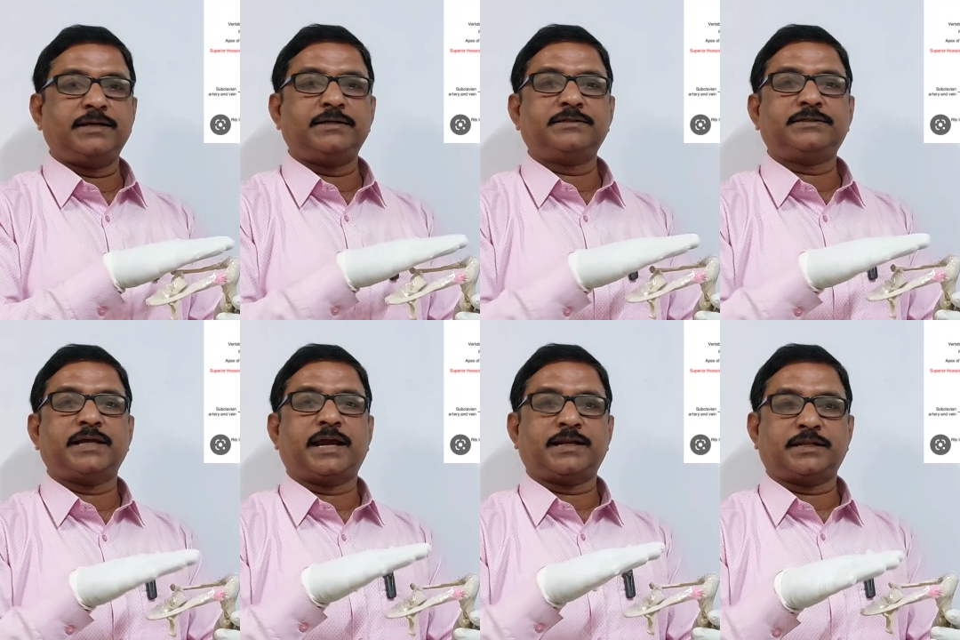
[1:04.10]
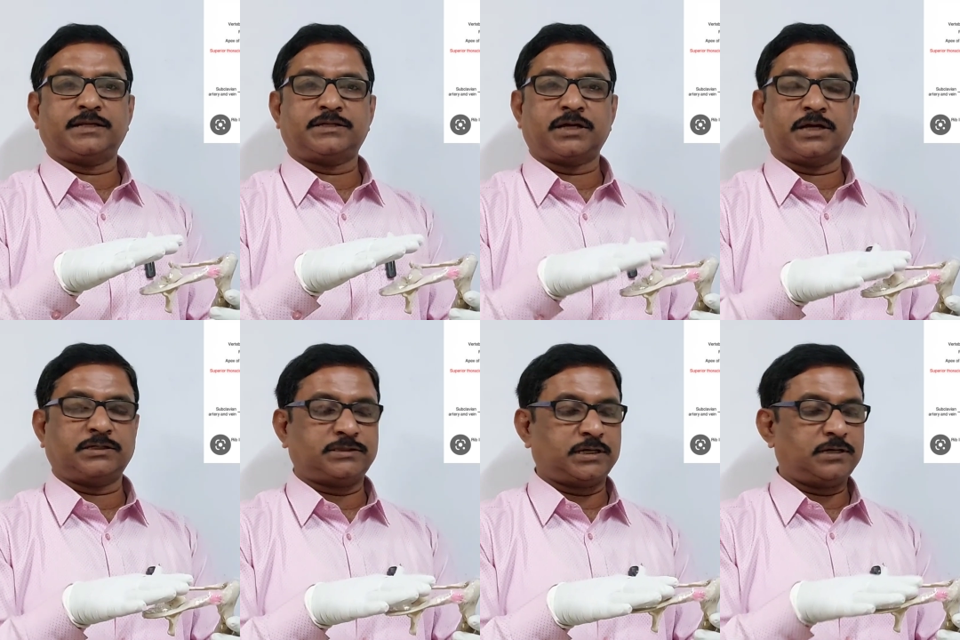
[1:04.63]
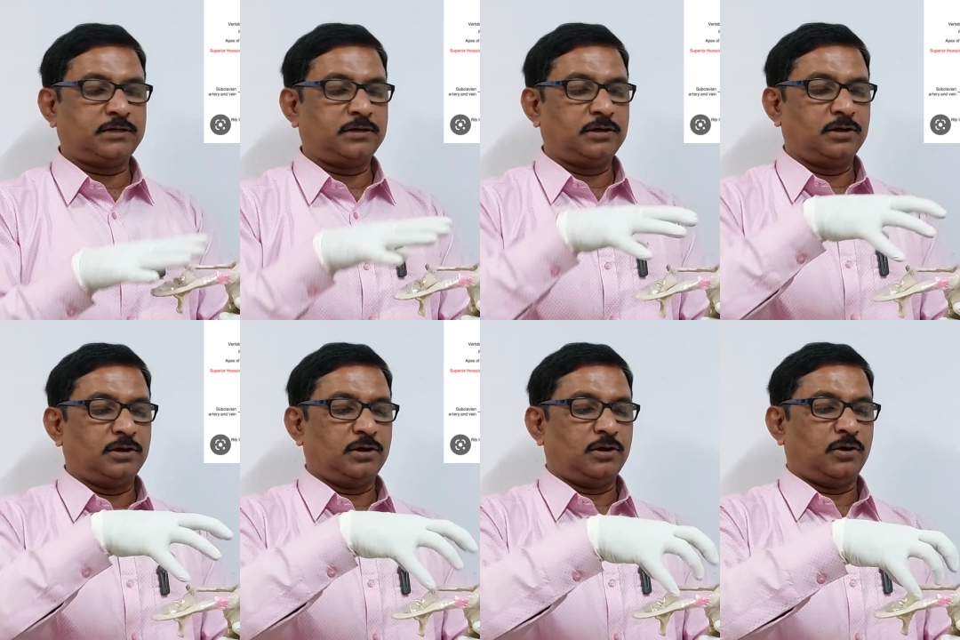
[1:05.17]
is at the
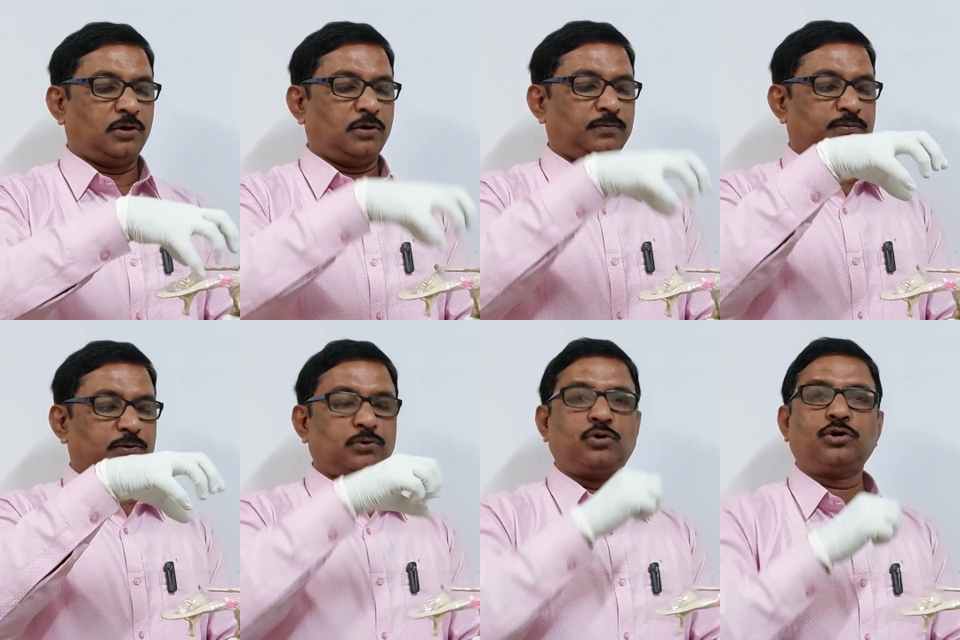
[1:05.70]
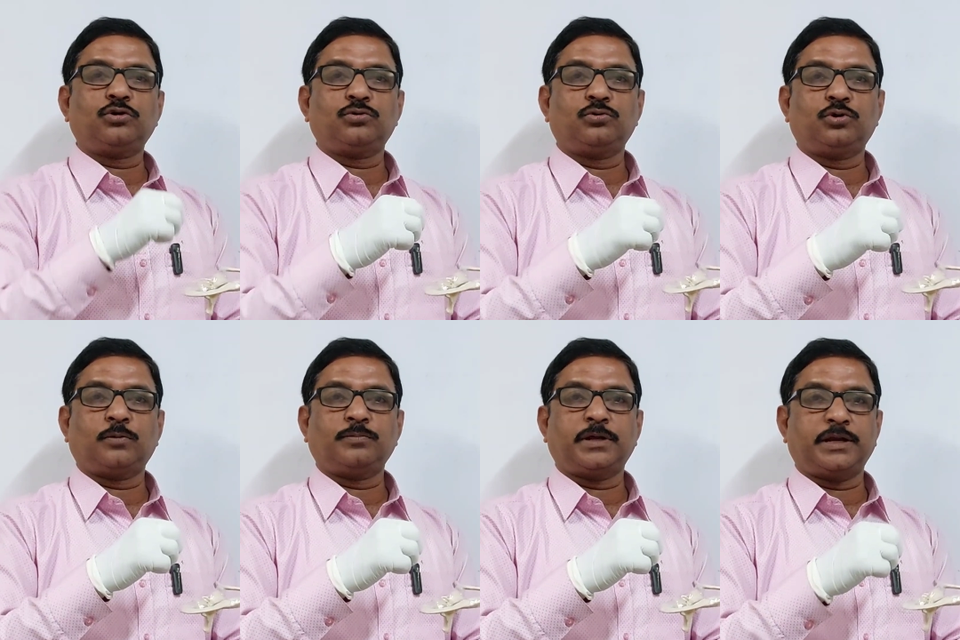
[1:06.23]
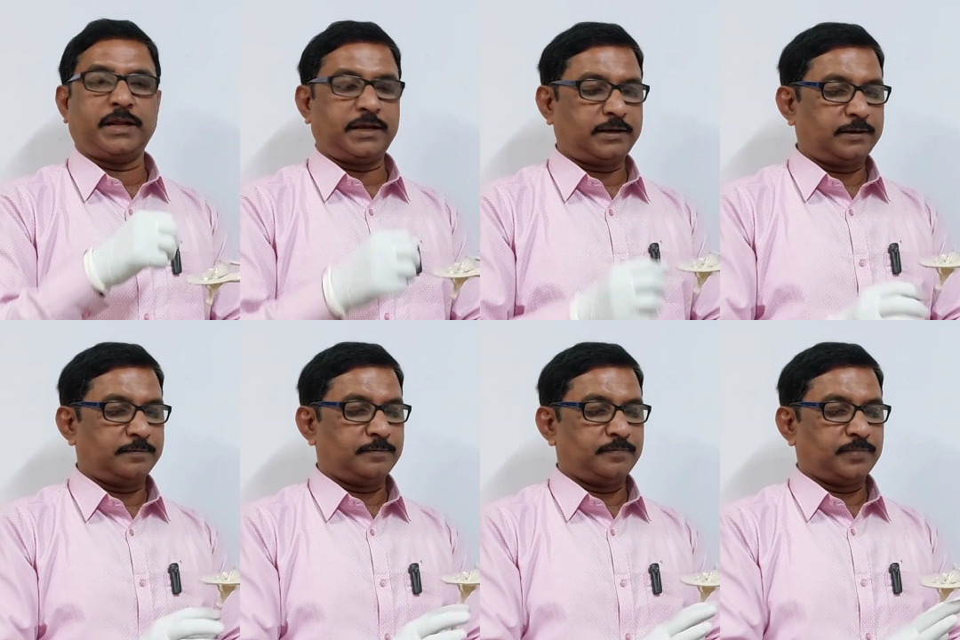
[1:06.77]
junction of root of the
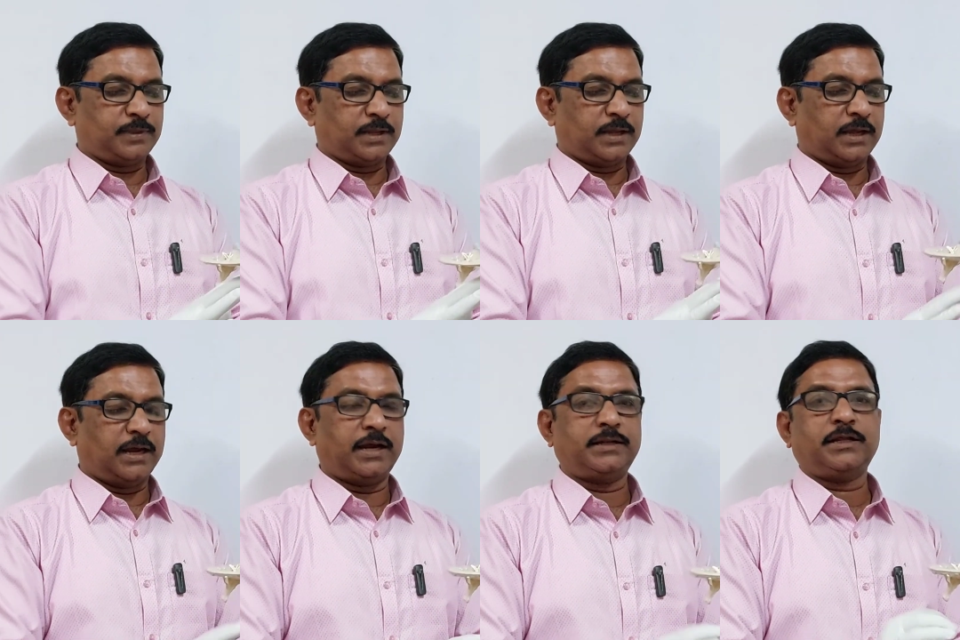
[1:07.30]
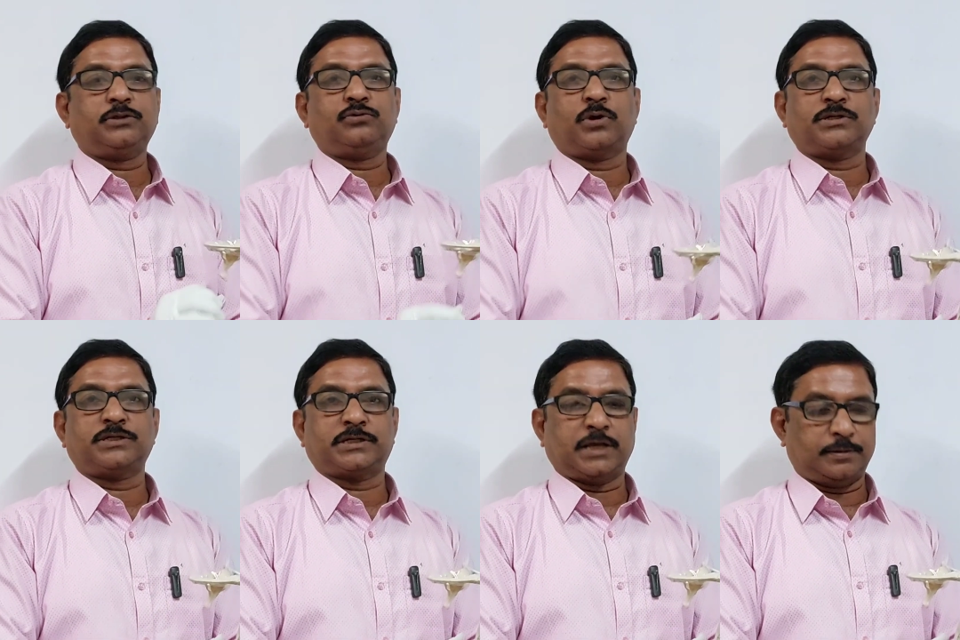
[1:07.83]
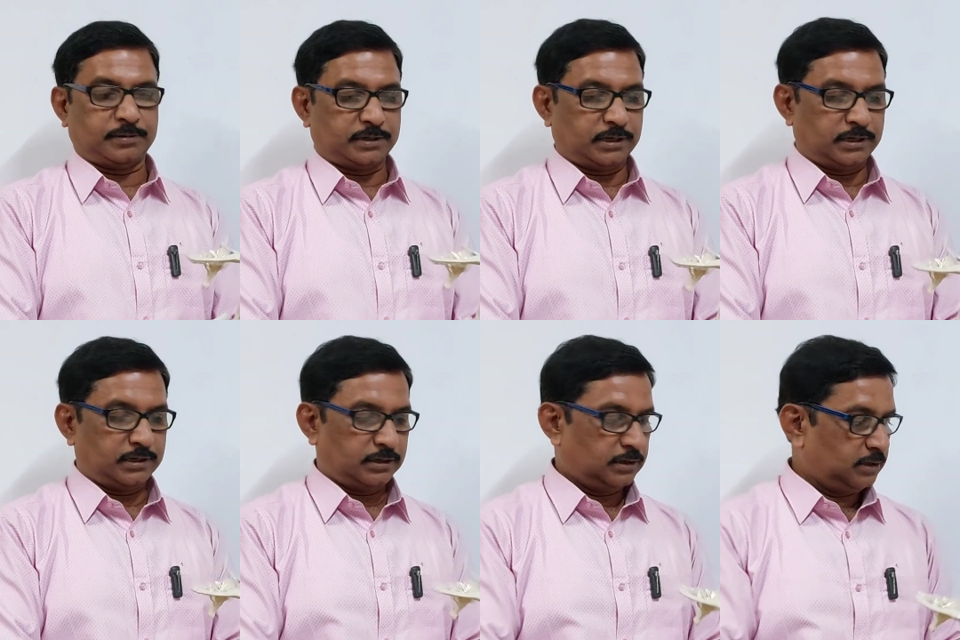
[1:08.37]
neck and the thoracic
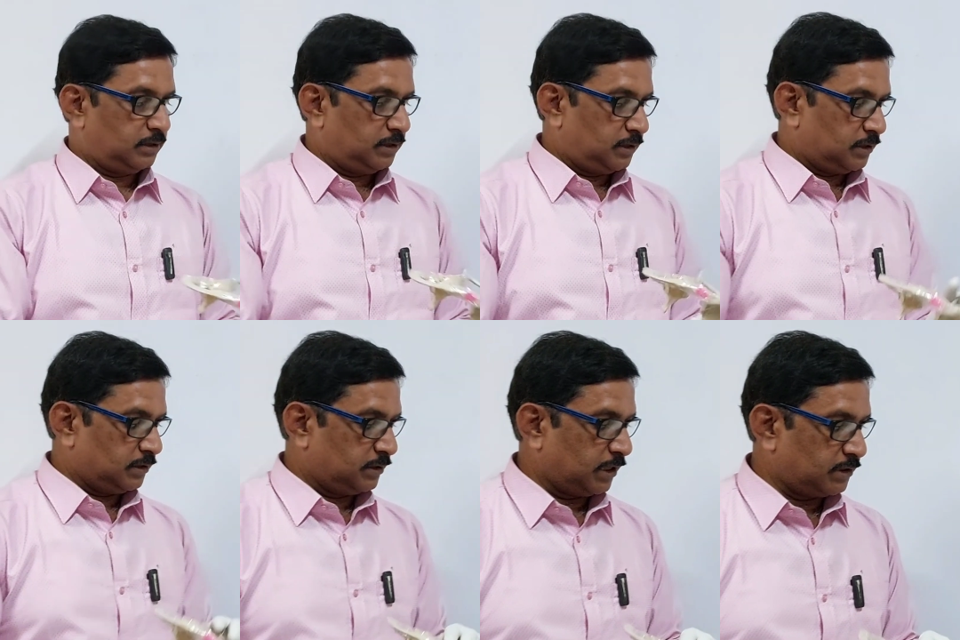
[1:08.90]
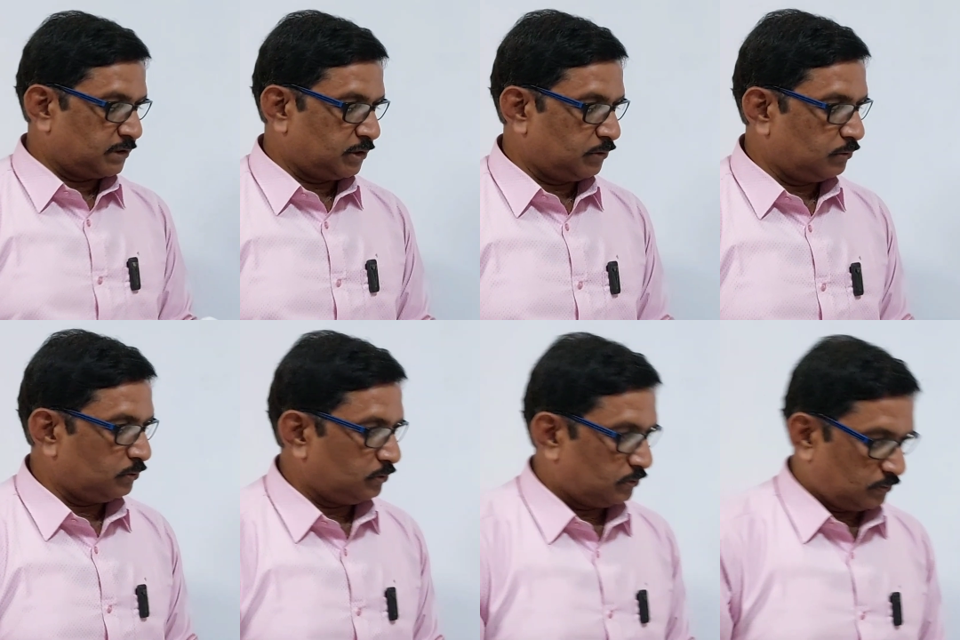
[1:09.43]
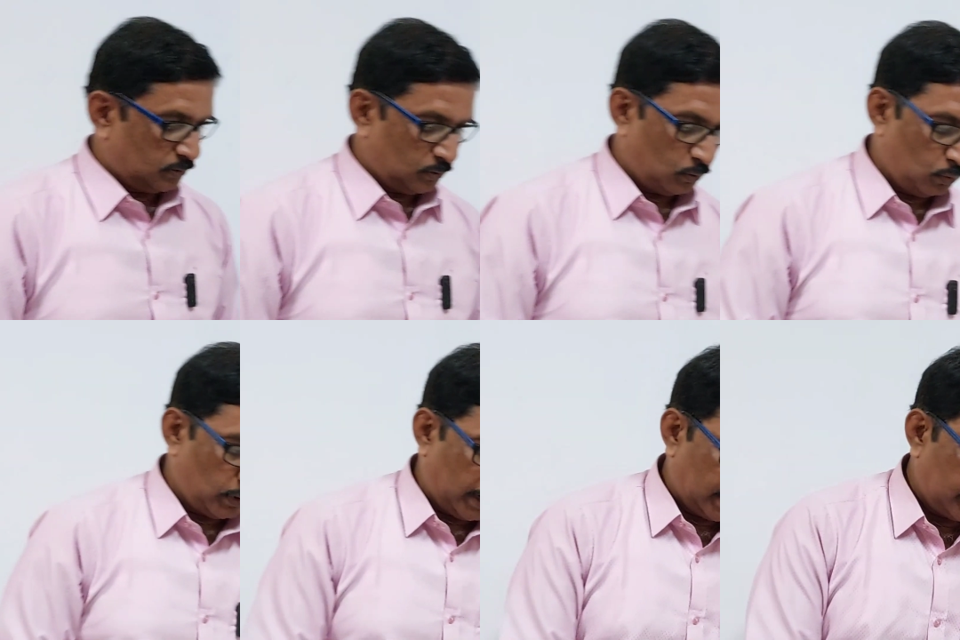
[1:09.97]
cavity. Just you
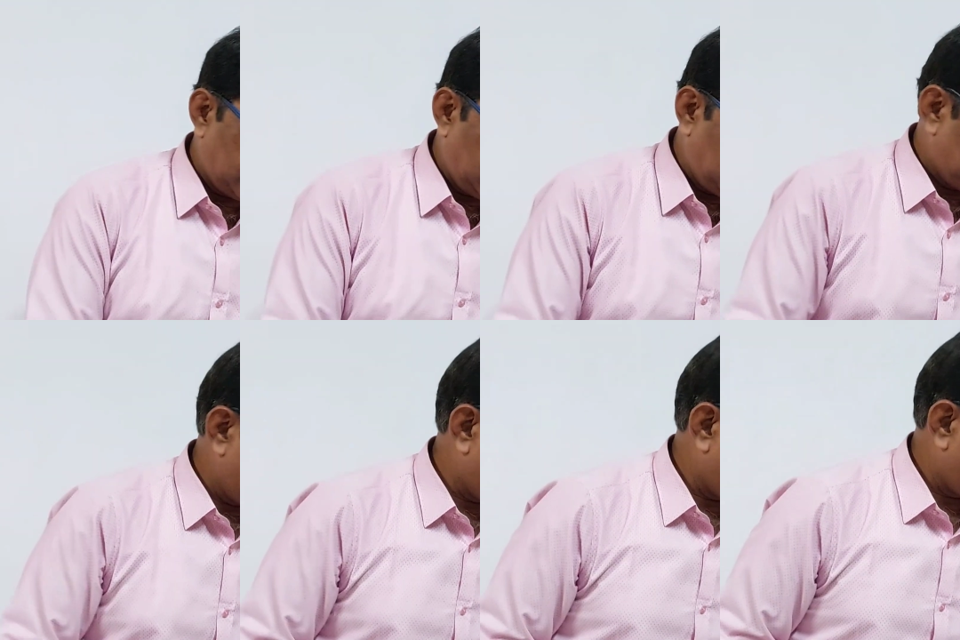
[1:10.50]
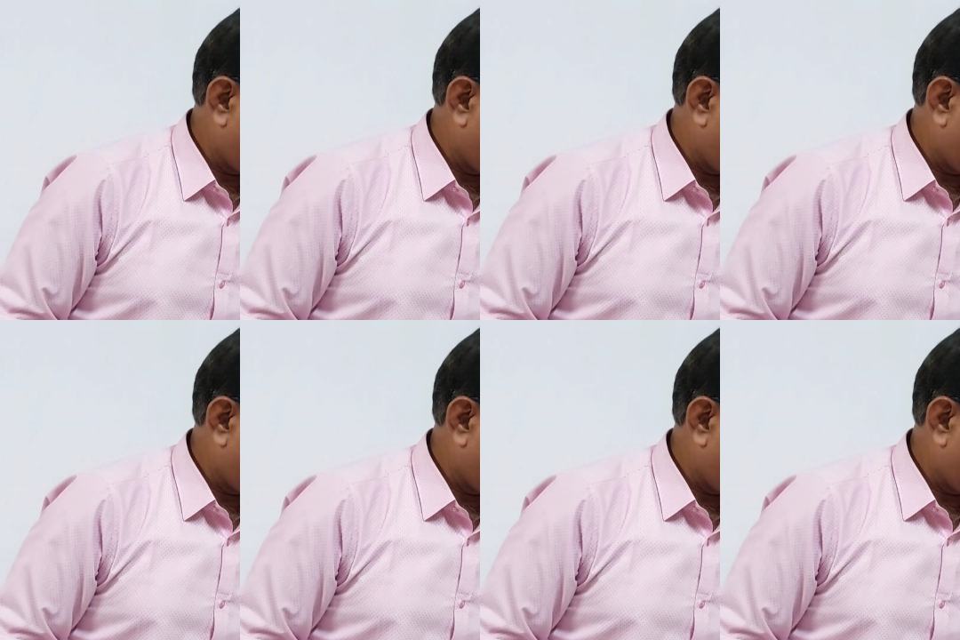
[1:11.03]
look at the